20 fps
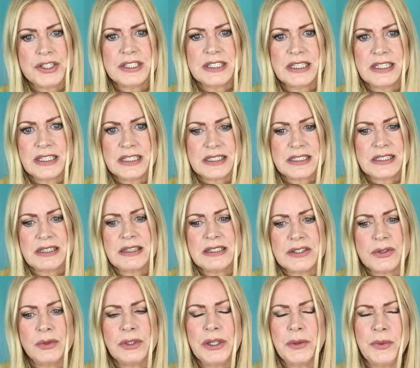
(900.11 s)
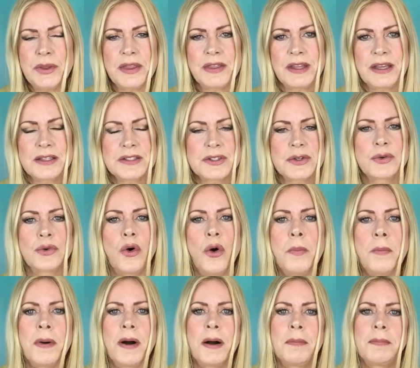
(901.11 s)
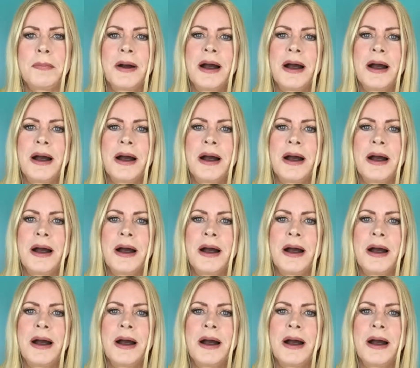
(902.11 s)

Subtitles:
and it's only when things crop up